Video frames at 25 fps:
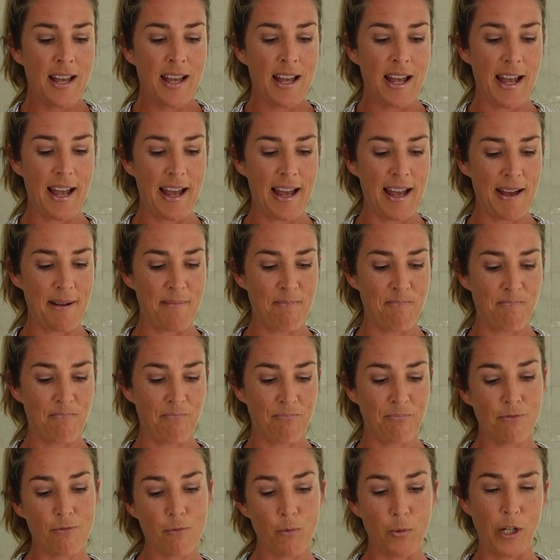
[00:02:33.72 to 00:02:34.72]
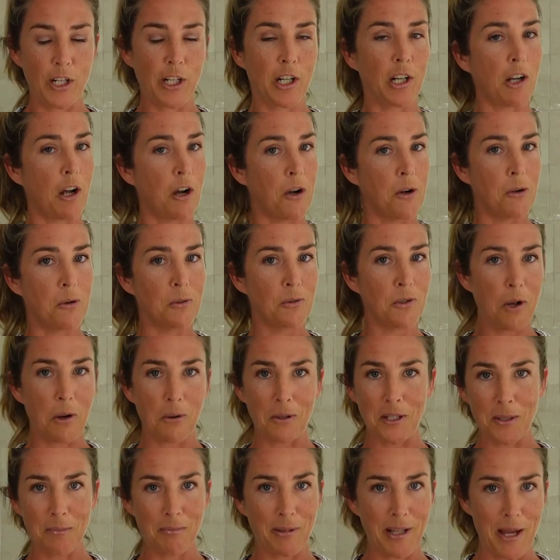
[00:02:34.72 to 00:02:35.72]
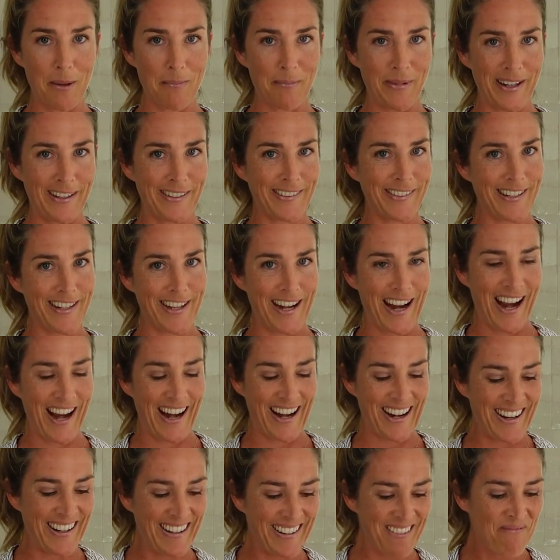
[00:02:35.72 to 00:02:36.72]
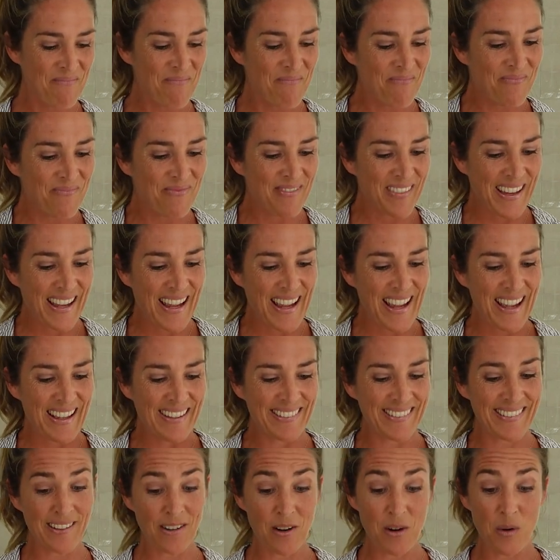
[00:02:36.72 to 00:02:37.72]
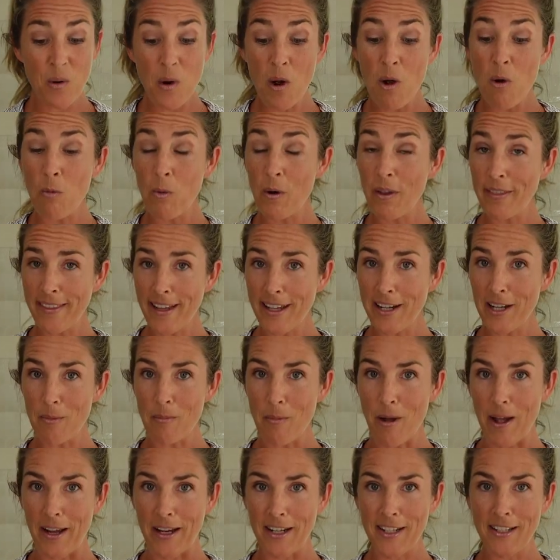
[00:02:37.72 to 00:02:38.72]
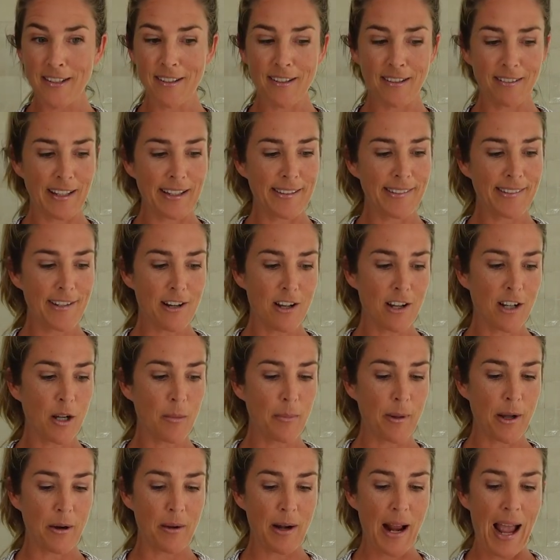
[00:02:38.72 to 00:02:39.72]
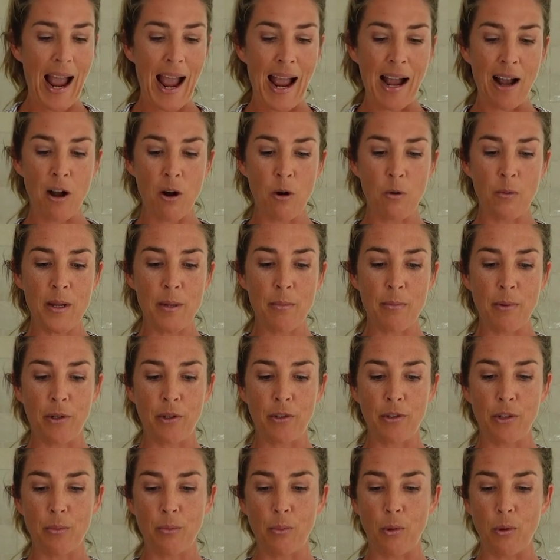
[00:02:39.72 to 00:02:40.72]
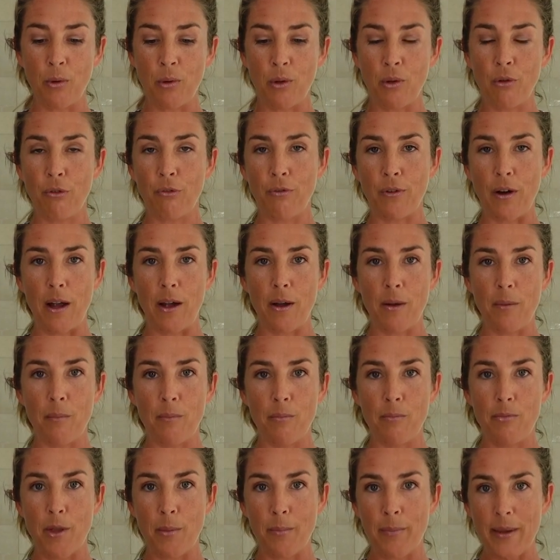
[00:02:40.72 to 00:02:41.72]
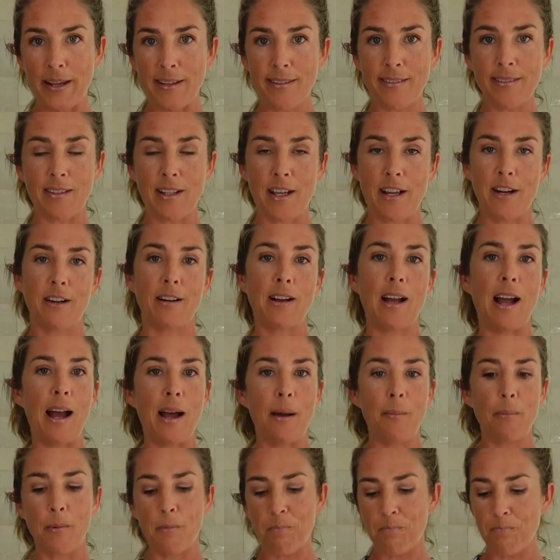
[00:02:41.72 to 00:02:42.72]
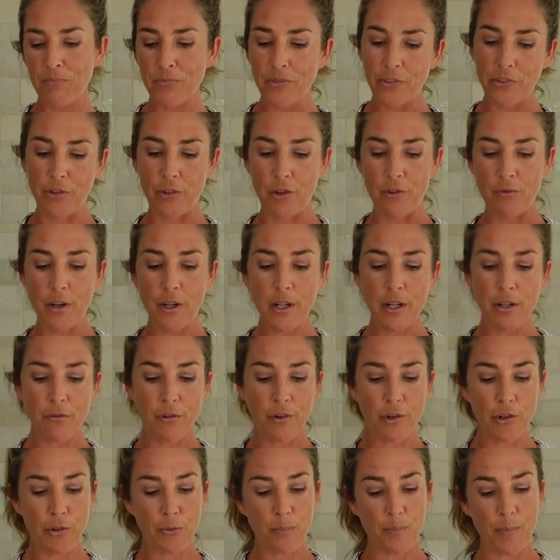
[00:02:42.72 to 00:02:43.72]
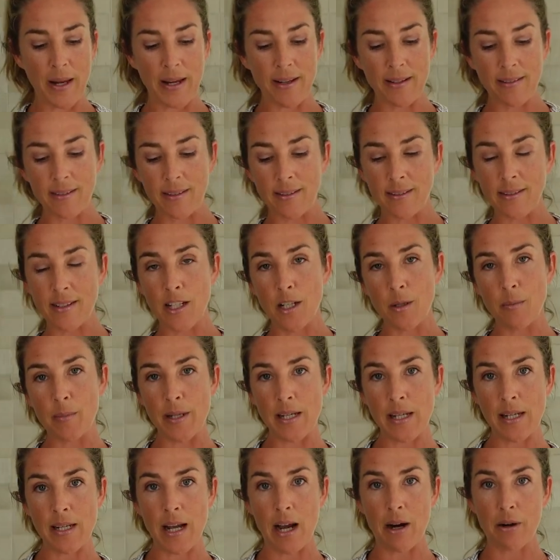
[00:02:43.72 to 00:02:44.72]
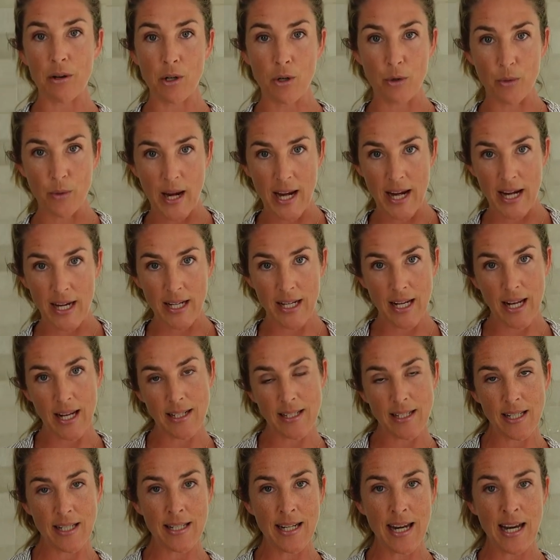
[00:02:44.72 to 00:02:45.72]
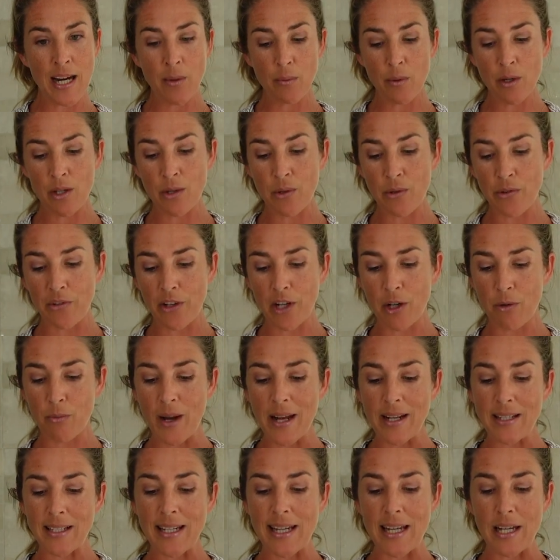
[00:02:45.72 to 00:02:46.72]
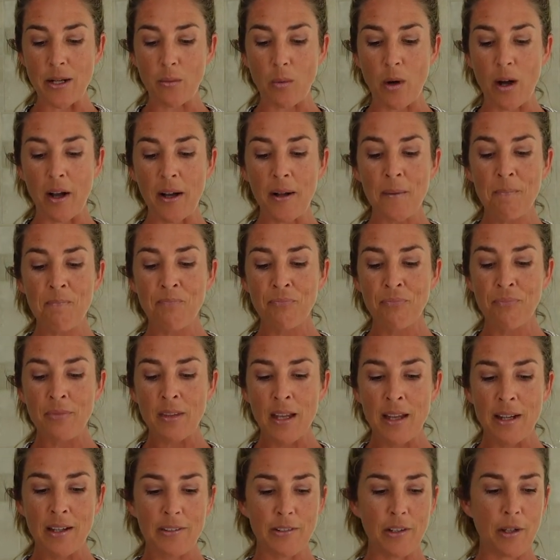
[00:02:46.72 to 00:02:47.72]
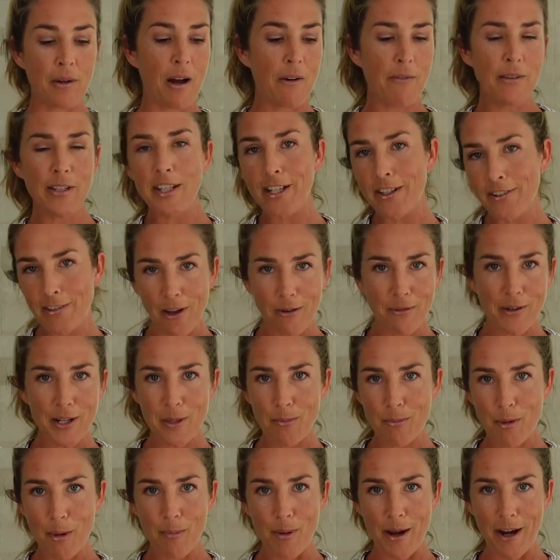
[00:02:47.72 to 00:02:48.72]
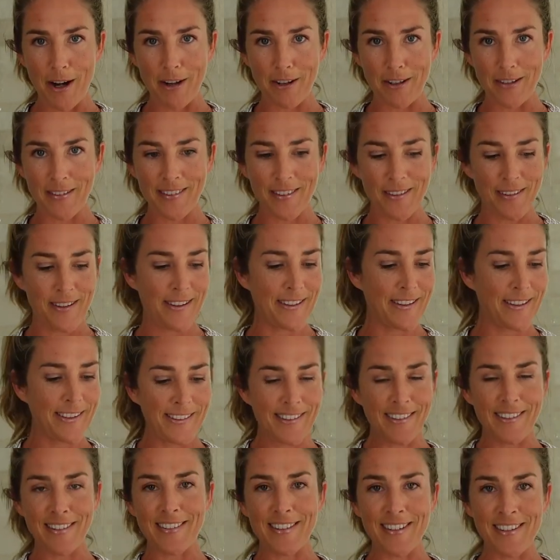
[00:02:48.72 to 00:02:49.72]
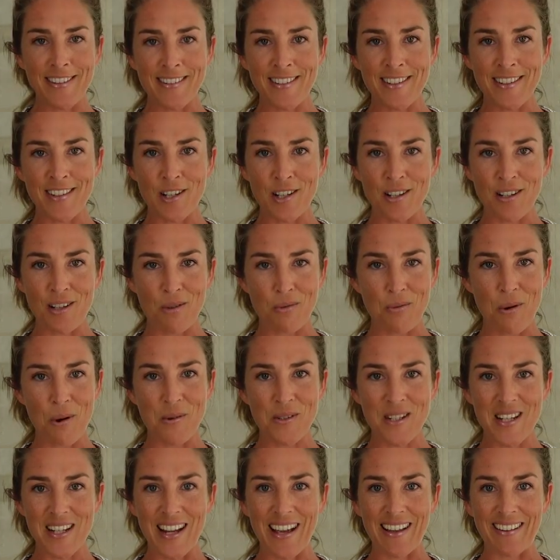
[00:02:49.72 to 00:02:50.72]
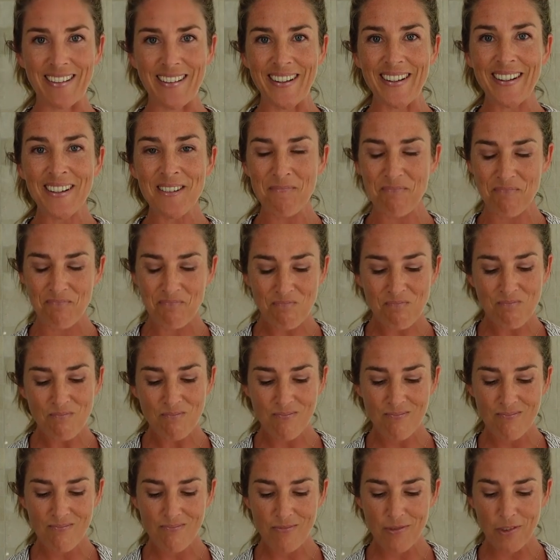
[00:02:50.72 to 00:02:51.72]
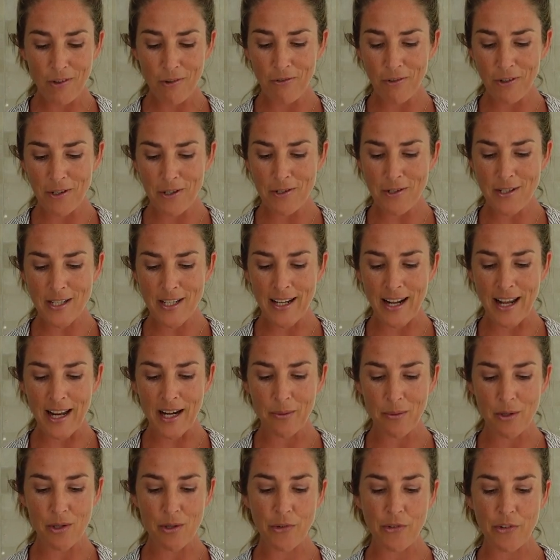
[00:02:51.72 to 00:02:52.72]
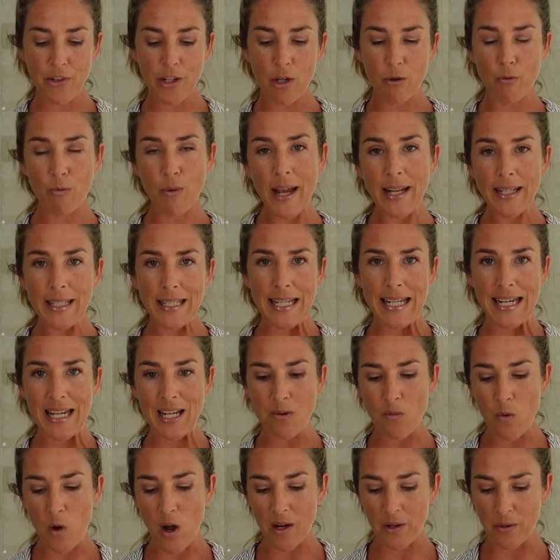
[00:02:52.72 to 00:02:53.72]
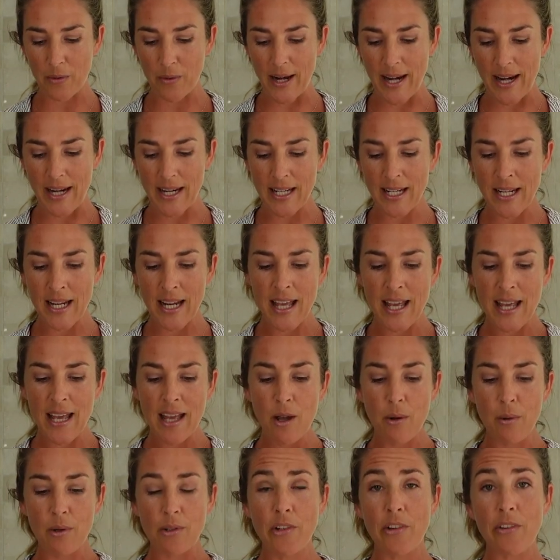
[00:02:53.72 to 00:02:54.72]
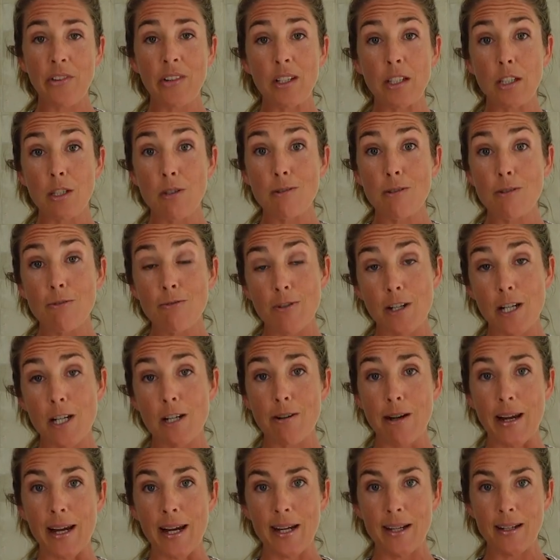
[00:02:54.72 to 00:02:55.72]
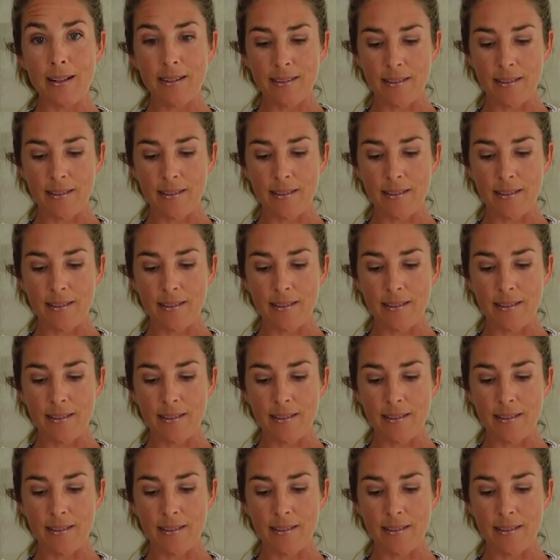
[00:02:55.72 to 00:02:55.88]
We're gonna go totally plant-based today. So with that in mind, let's talk about how we build the bowl from the base layer up. So the very first base is gonna be our grain, and today we're using a red quinoa. So everything's already prepared so that this is easy to throw together. For you today, we're using a red quinoa grain, which is a gluten-free grain.